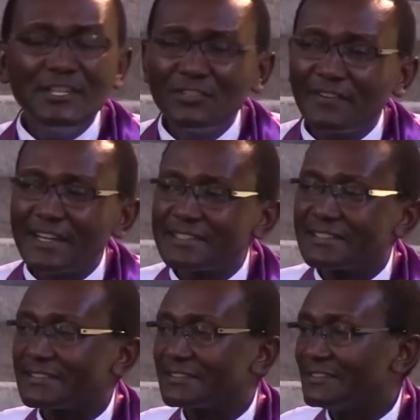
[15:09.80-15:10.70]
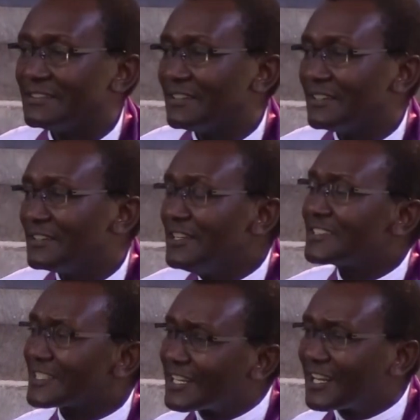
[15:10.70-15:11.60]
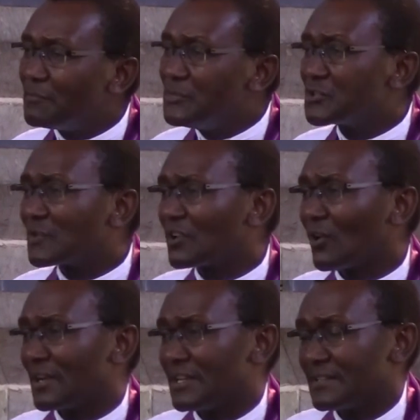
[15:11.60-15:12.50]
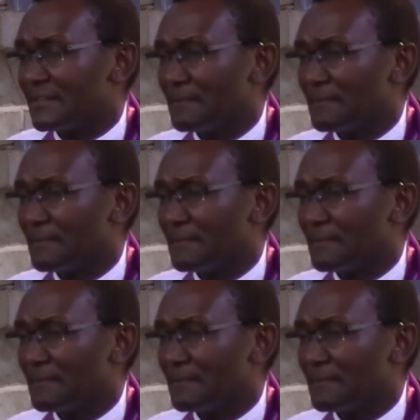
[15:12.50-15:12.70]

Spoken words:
Each of us needs a skirmish with God.